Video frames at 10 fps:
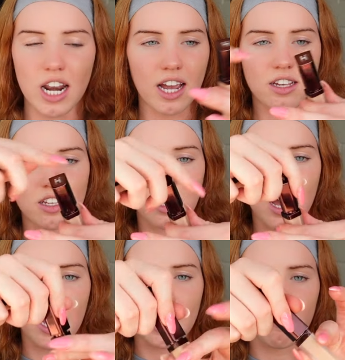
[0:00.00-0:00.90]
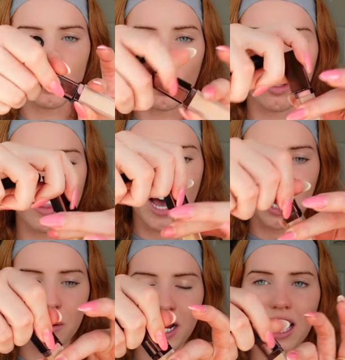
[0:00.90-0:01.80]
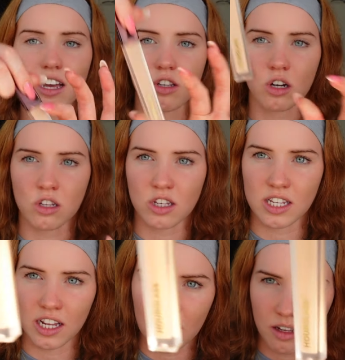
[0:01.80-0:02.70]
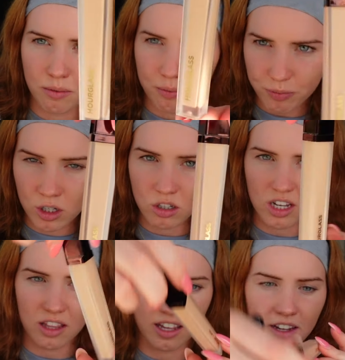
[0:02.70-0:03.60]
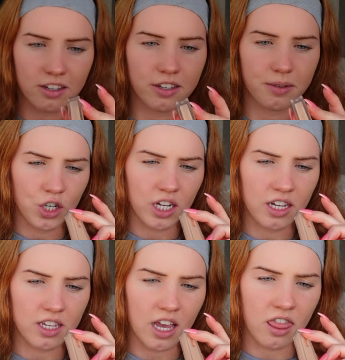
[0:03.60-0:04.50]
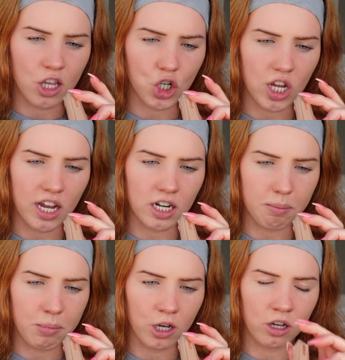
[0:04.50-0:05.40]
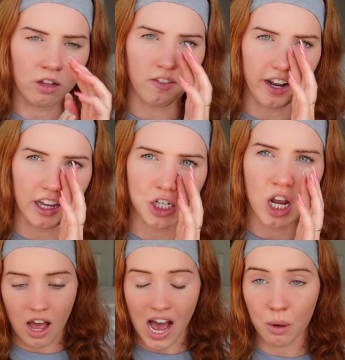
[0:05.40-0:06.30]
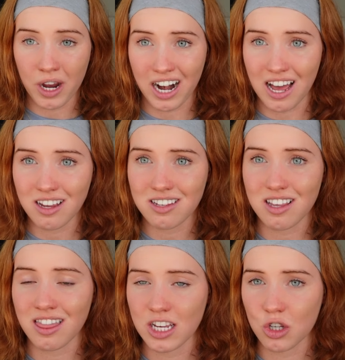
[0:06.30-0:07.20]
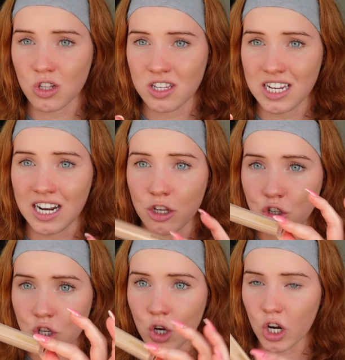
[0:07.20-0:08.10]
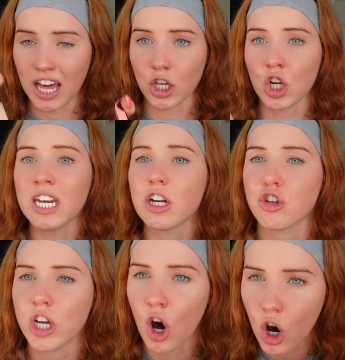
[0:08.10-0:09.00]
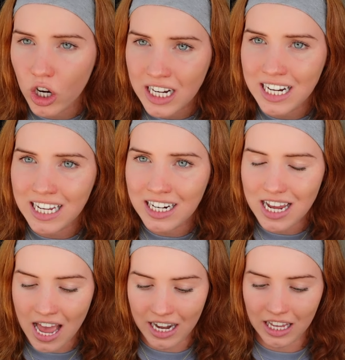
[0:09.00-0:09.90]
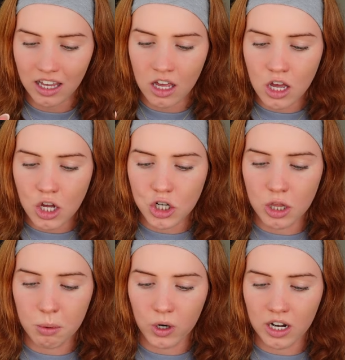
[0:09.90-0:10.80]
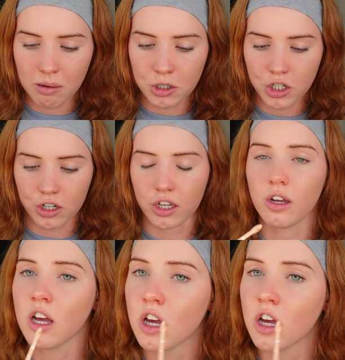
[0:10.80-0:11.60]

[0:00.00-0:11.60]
next I have got the Hourglass concealer. It looks like this. She is in the shade Pearl Vanish. Hourglass, this concealer is so good, like you literally hardly need any. To the point, let me show you.